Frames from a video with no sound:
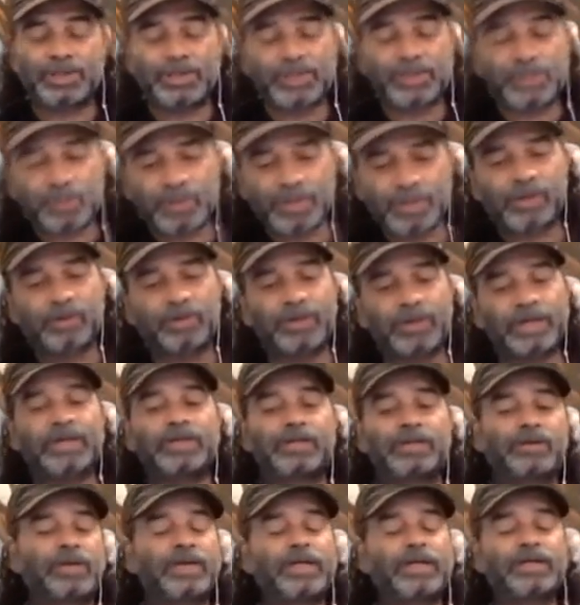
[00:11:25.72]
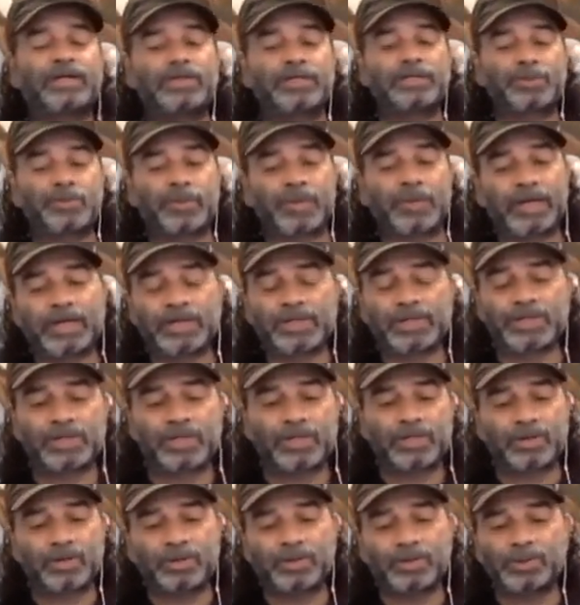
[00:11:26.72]
She's been a great, great
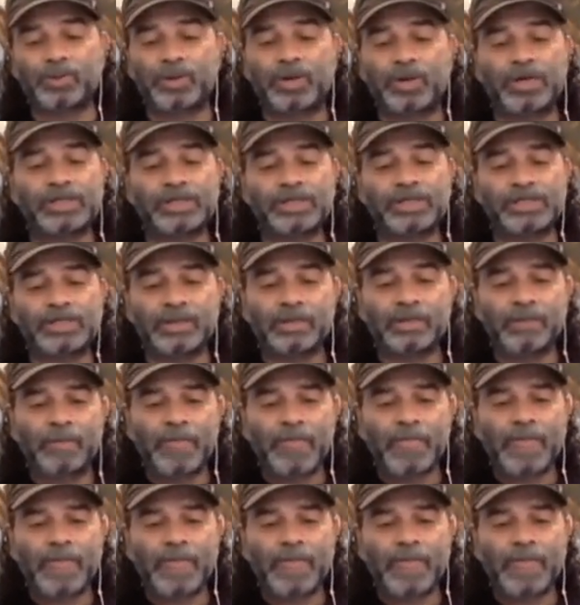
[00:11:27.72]
inspiration, you know, to us.